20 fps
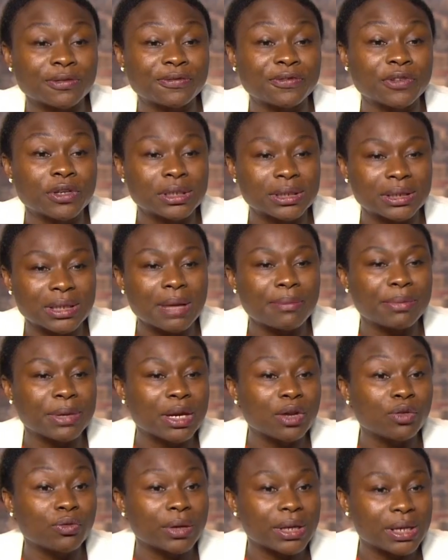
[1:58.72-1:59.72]
funds that are
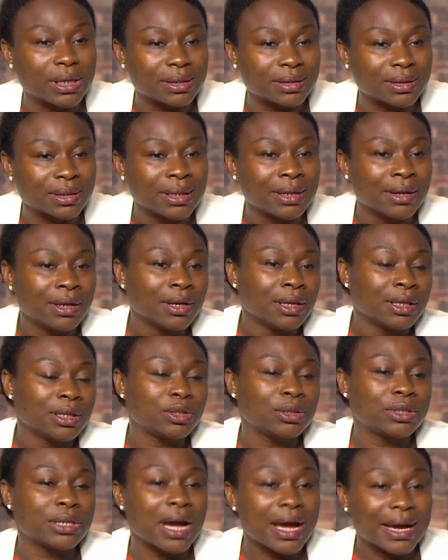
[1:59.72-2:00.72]
being raised,
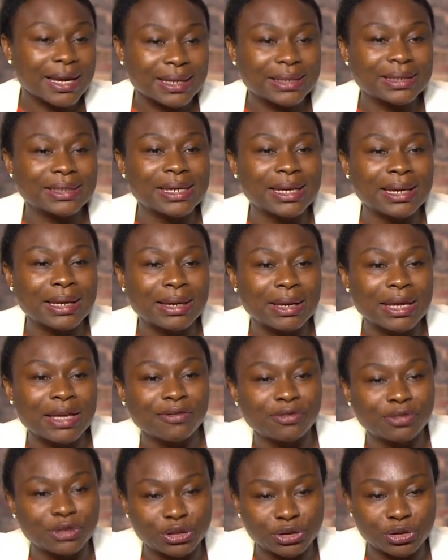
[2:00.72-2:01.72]
targeting
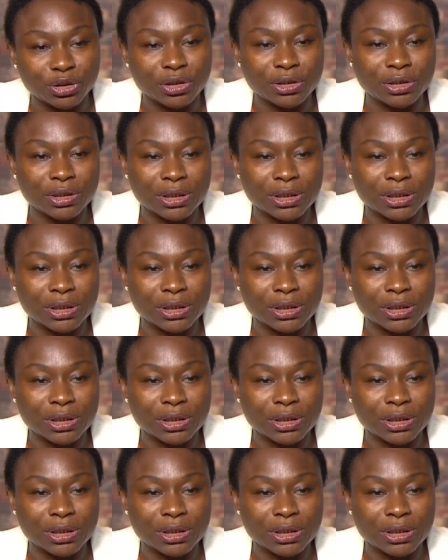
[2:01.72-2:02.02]
infrastructure